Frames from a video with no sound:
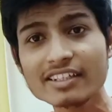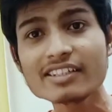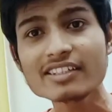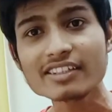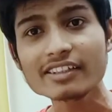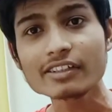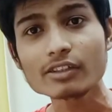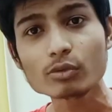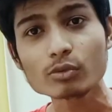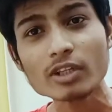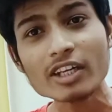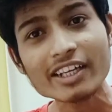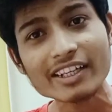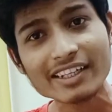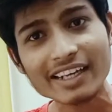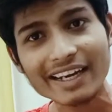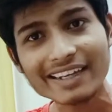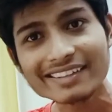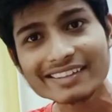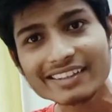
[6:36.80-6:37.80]
to the
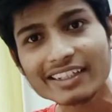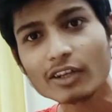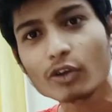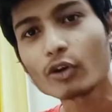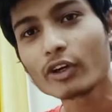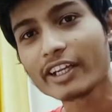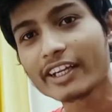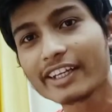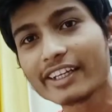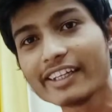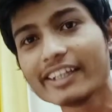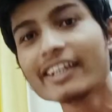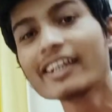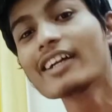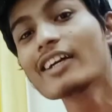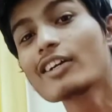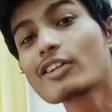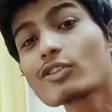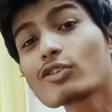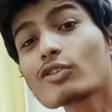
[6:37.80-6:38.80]
clients accordingly.
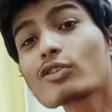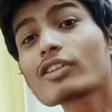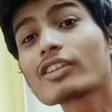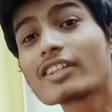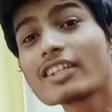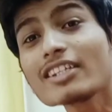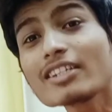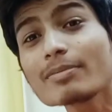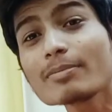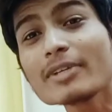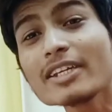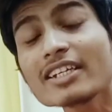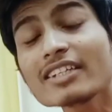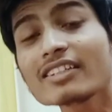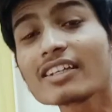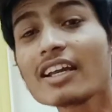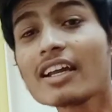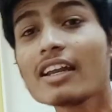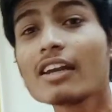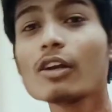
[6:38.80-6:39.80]
So this makes
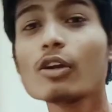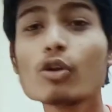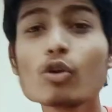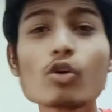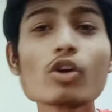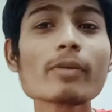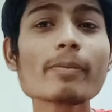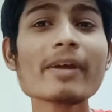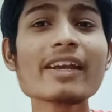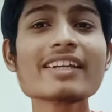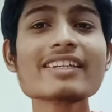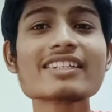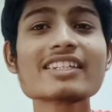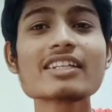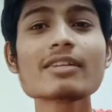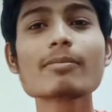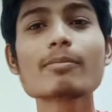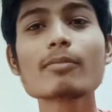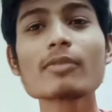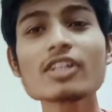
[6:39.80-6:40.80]
load
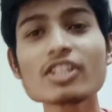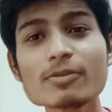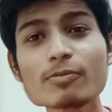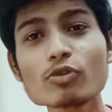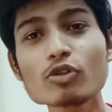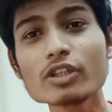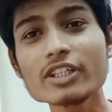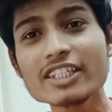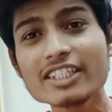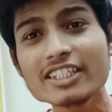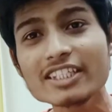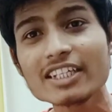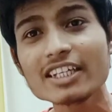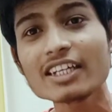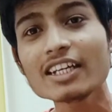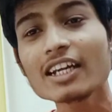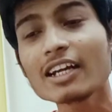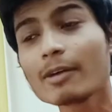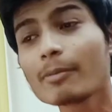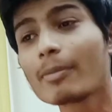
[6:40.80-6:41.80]
balancing much more easier
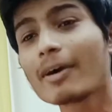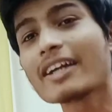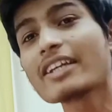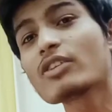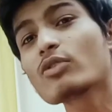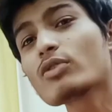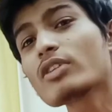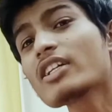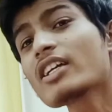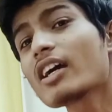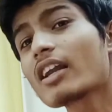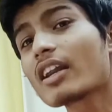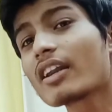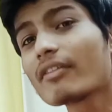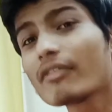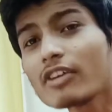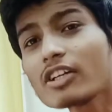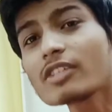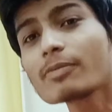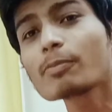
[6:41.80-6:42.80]
by using a
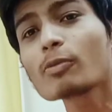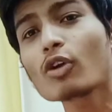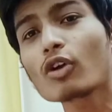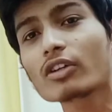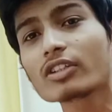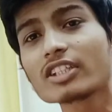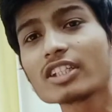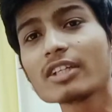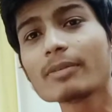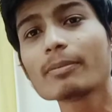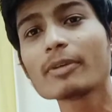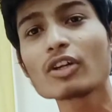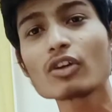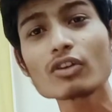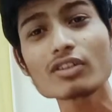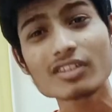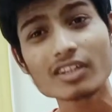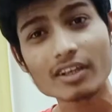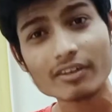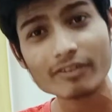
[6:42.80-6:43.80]
reverse proxy, because
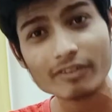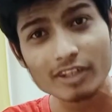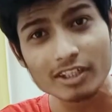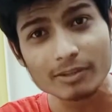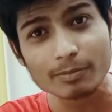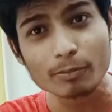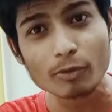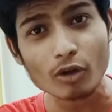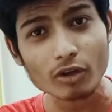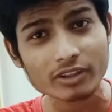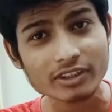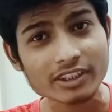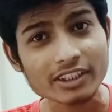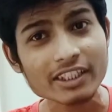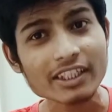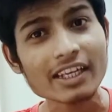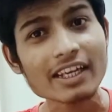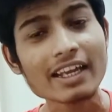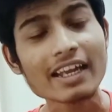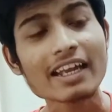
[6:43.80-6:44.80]
reverse proxy
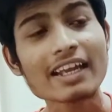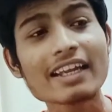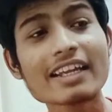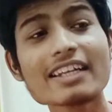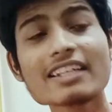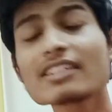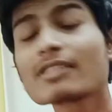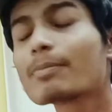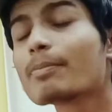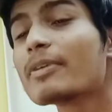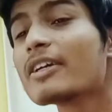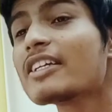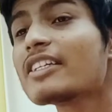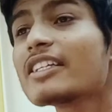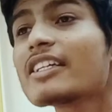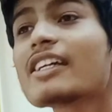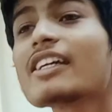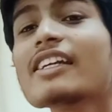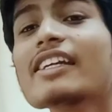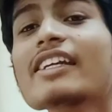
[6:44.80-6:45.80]
is
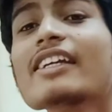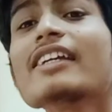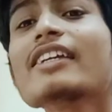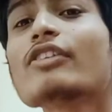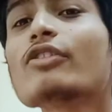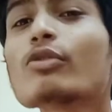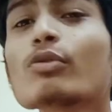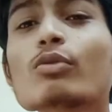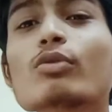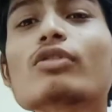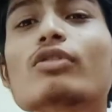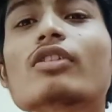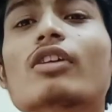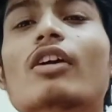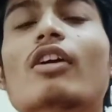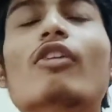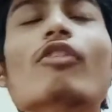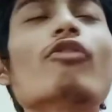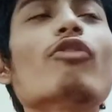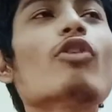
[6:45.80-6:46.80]
basically used
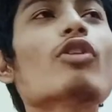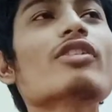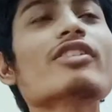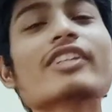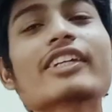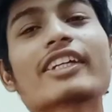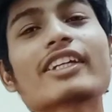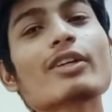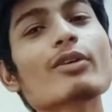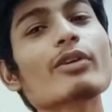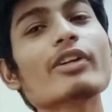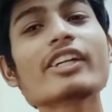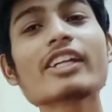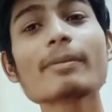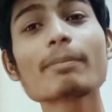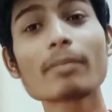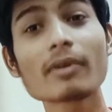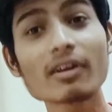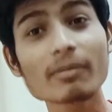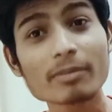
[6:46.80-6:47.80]
for security
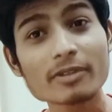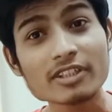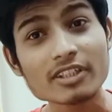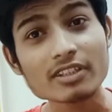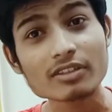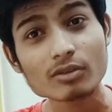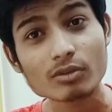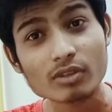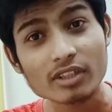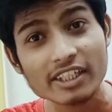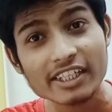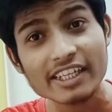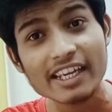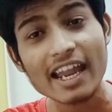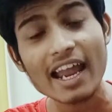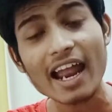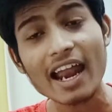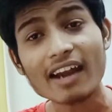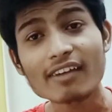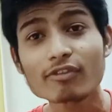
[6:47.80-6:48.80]
purposes only
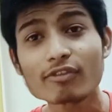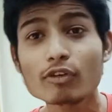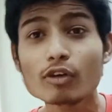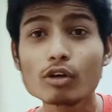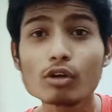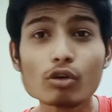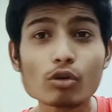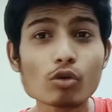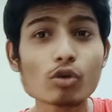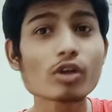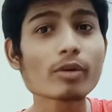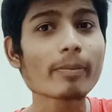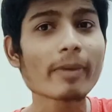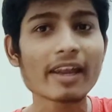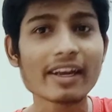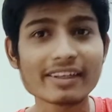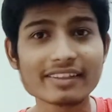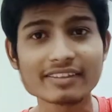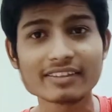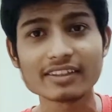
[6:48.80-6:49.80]
and for load
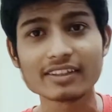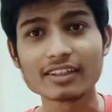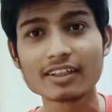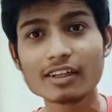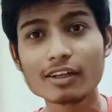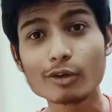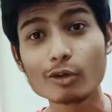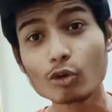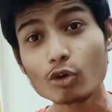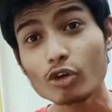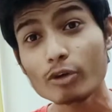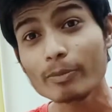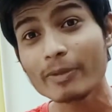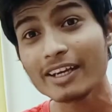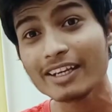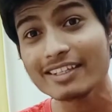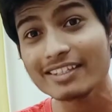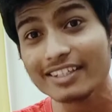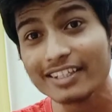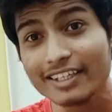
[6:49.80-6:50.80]
balancing. Load
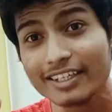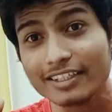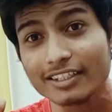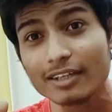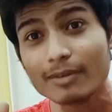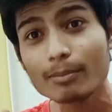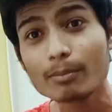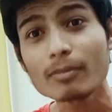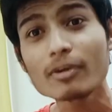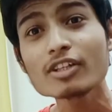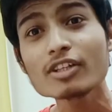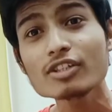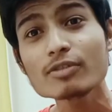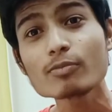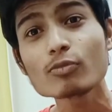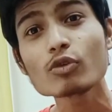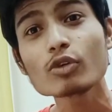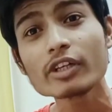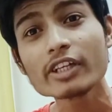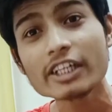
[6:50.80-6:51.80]
balancing is a much more
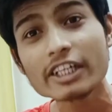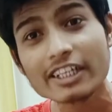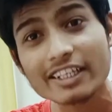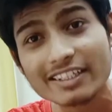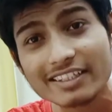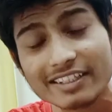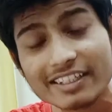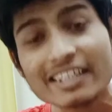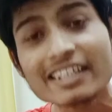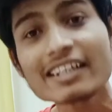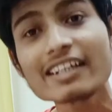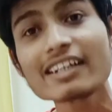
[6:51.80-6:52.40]
interesting